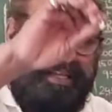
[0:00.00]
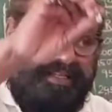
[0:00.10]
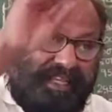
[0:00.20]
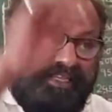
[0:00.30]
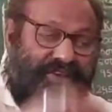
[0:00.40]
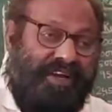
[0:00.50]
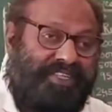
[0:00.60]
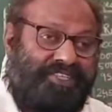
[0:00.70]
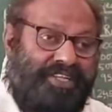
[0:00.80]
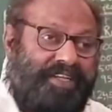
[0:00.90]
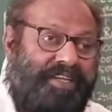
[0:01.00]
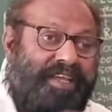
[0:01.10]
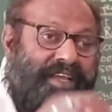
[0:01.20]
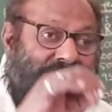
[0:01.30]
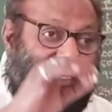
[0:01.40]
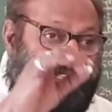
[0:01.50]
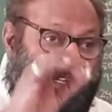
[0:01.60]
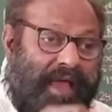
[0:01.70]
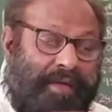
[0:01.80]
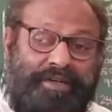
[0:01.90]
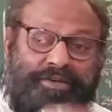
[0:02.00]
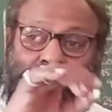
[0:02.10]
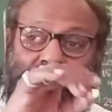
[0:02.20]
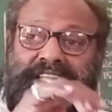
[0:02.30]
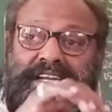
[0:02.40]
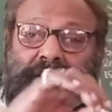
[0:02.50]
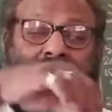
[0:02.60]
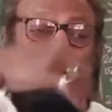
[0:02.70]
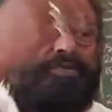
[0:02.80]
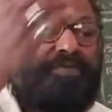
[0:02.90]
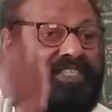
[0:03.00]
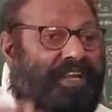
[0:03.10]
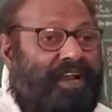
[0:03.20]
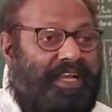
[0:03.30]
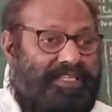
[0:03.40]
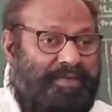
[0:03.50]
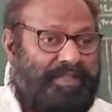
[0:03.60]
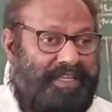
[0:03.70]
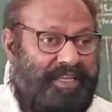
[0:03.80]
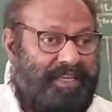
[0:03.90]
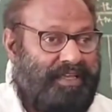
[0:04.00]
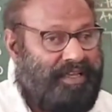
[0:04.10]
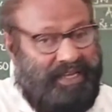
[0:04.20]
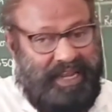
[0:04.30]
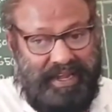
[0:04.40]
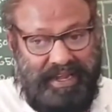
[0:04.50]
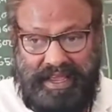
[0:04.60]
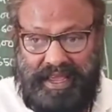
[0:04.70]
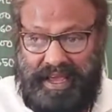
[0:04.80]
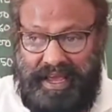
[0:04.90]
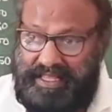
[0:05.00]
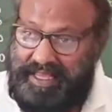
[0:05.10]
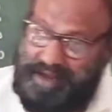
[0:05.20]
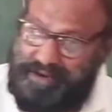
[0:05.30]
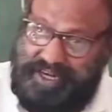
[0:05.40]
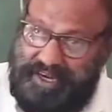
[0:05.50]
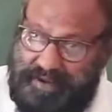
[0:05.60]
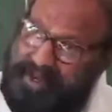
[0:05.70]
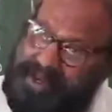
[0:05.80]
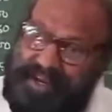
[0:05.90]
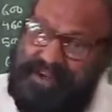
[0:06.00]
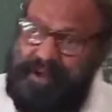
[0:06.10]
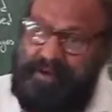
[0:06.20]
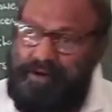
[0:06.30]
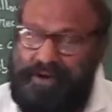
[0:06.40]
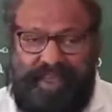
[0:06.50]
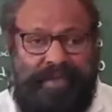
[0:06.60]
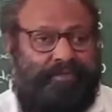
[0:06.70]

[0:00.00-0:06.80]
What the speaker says: this organization is liable to pay that amount to Mr. Akash Pansari. Clear? I think are you getting me right? Okay.